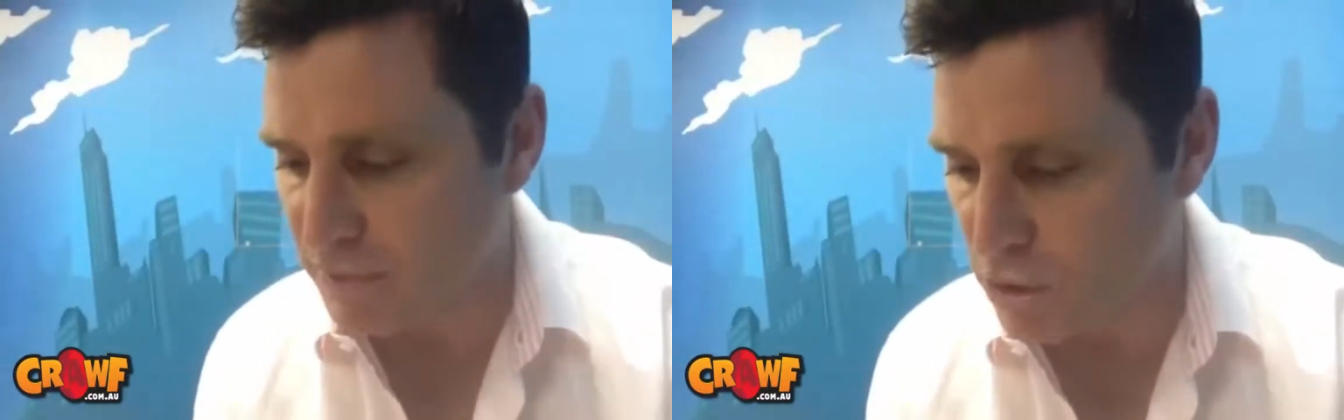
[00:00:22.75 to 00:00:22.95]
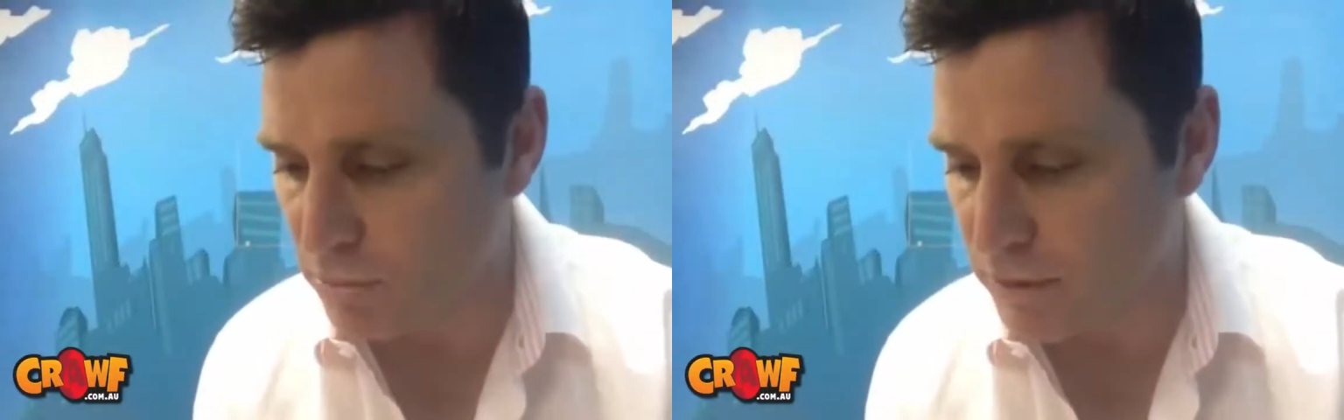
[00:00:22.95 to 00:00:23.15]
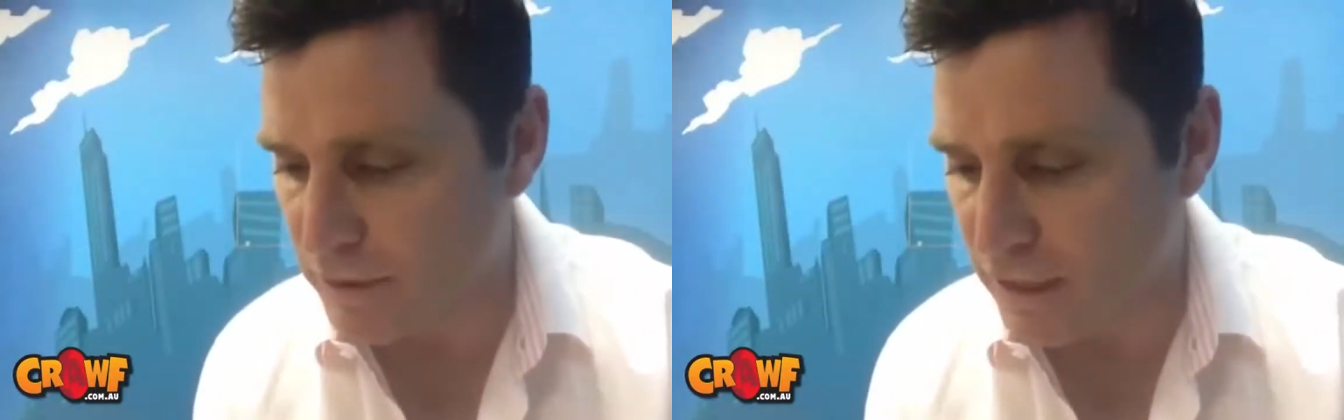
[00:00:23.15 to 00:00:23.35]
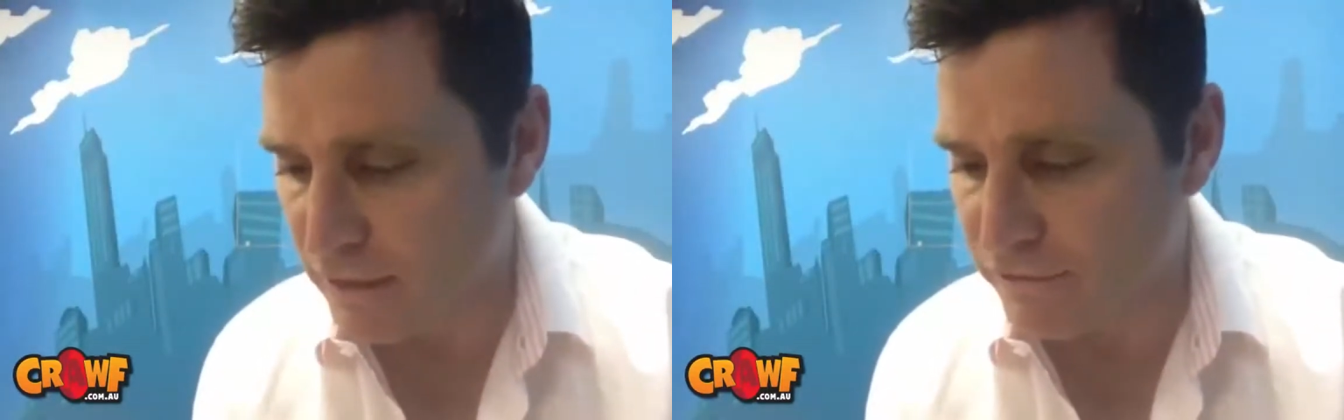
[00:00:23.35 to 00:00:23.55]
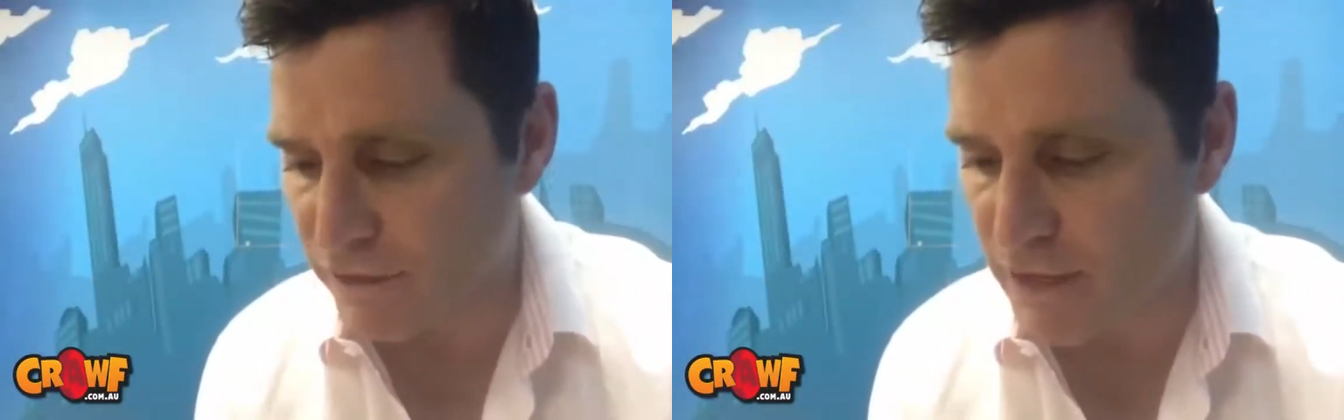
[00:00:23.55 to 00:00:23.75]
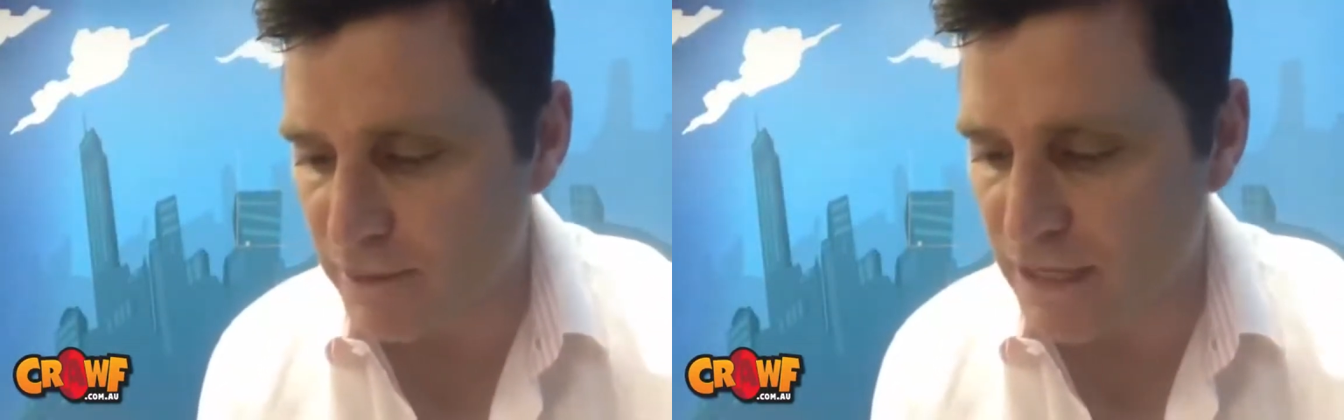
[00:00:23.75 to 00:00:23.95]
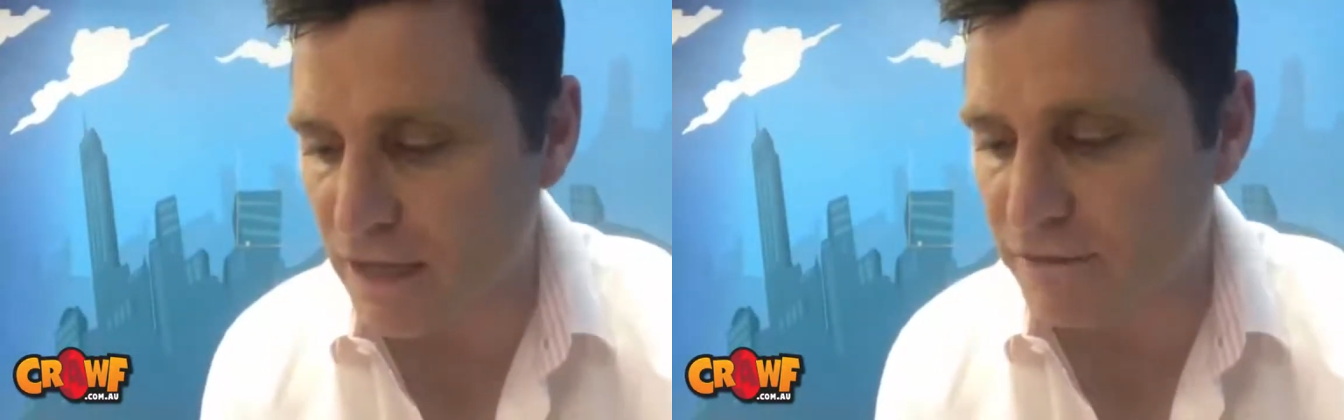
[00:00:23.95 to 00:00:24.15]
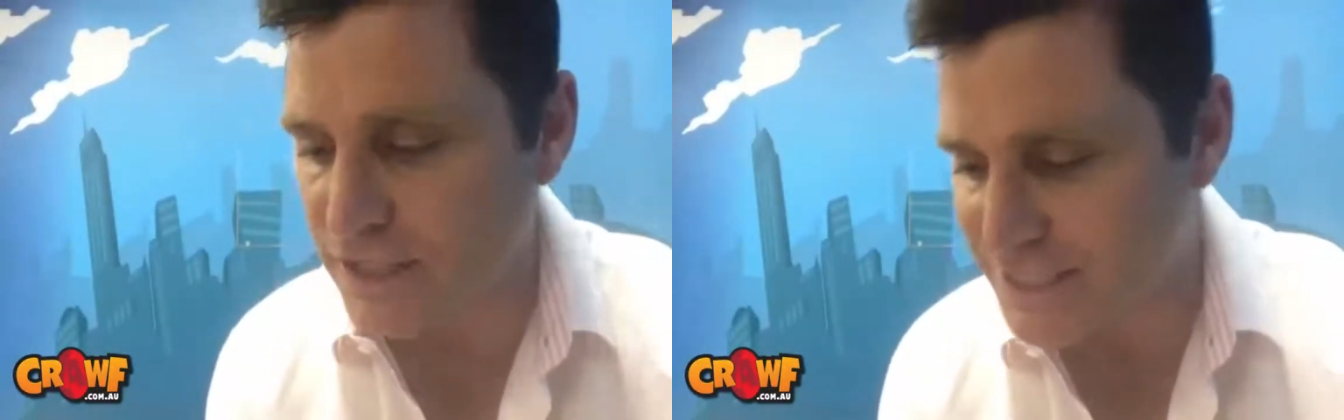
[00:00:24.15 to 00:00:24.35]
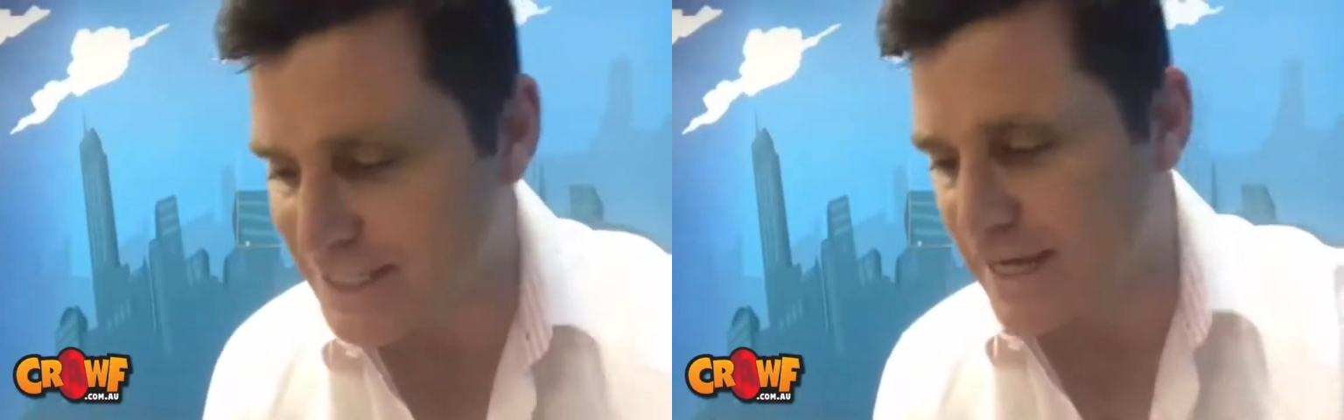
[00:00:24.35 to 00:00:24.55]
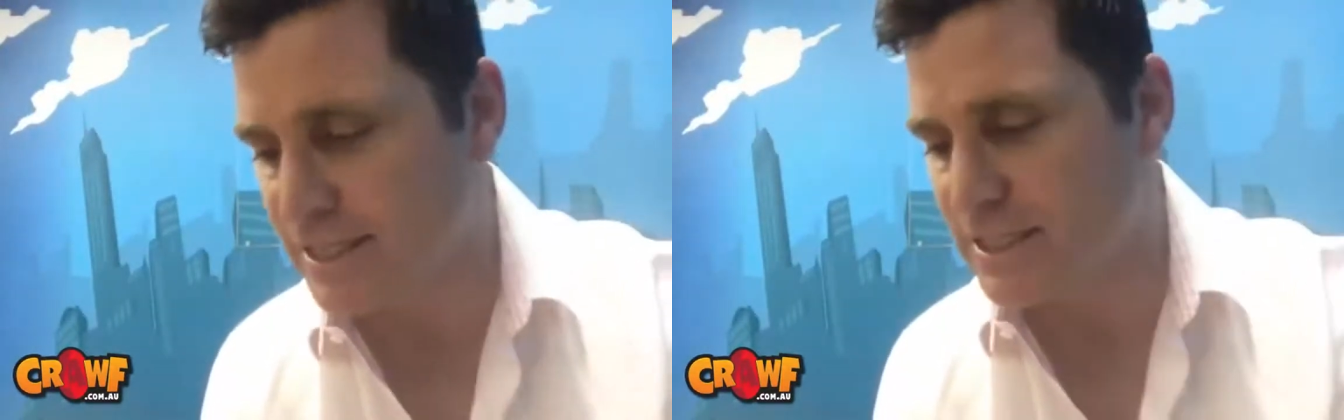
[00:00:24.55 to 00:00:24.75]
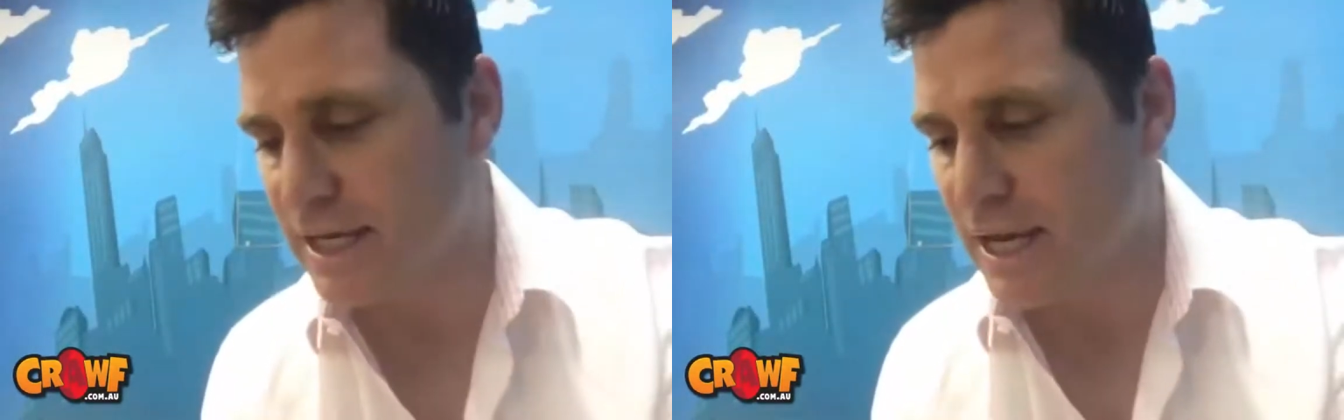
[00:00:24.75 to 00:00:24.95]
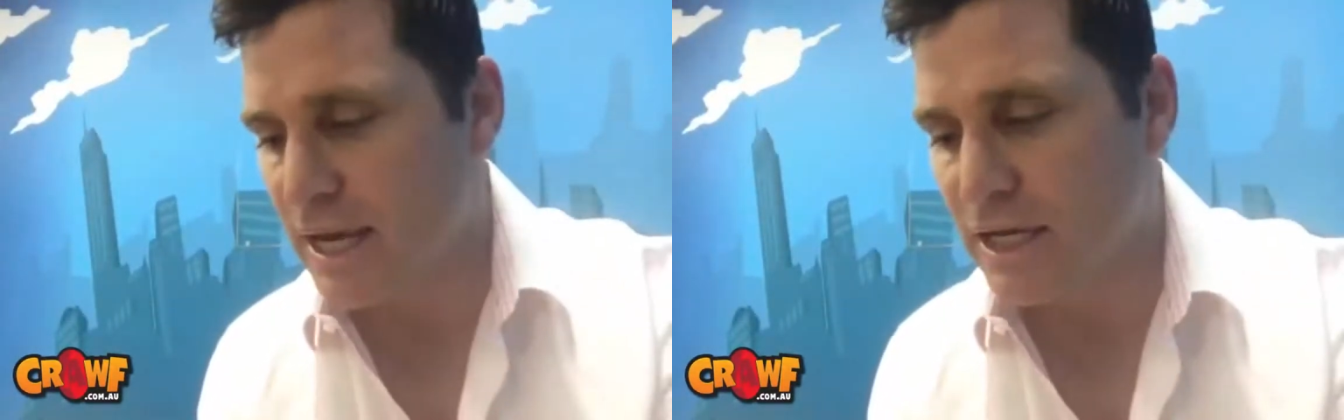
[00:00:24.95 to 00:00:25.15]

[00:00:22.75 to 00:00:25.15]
Melbourne. Fremantle over the Saints.